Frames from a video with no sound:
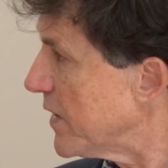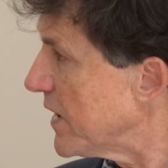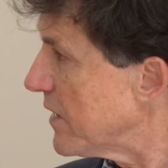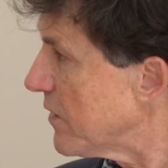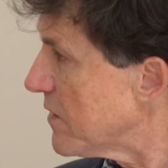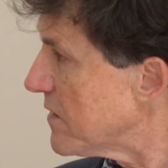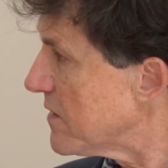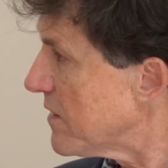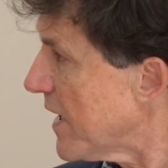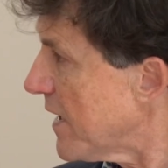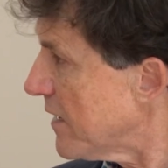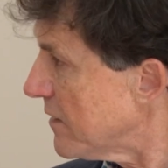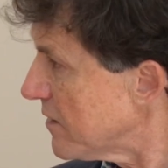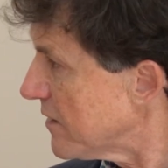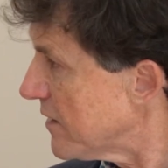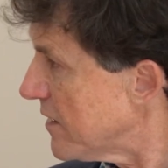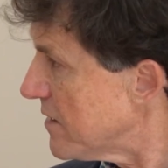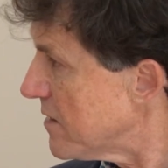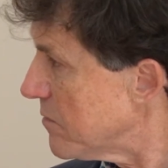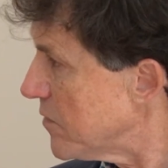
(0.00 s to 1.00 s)
Because
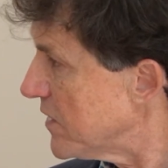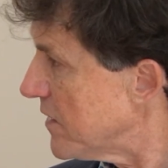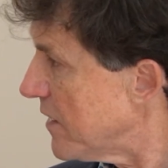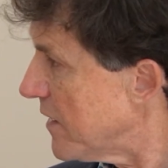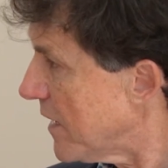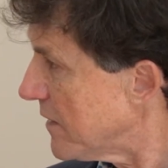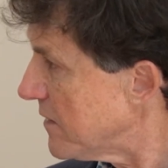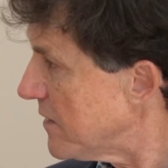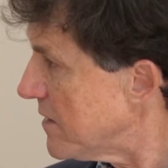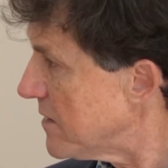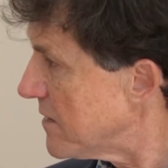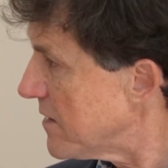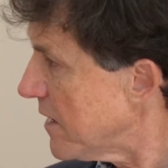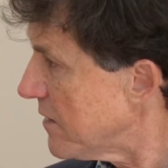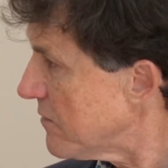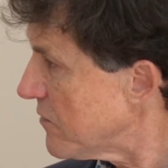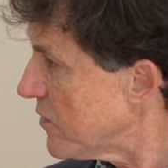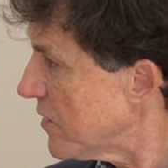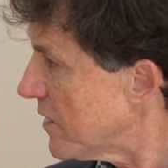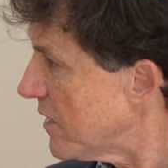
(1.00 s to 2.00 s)
anarchism in the 19th
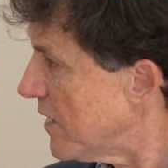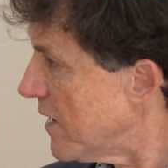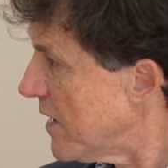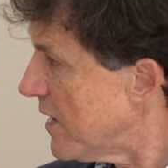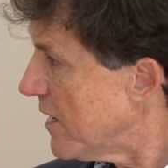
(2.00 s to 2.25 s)
century,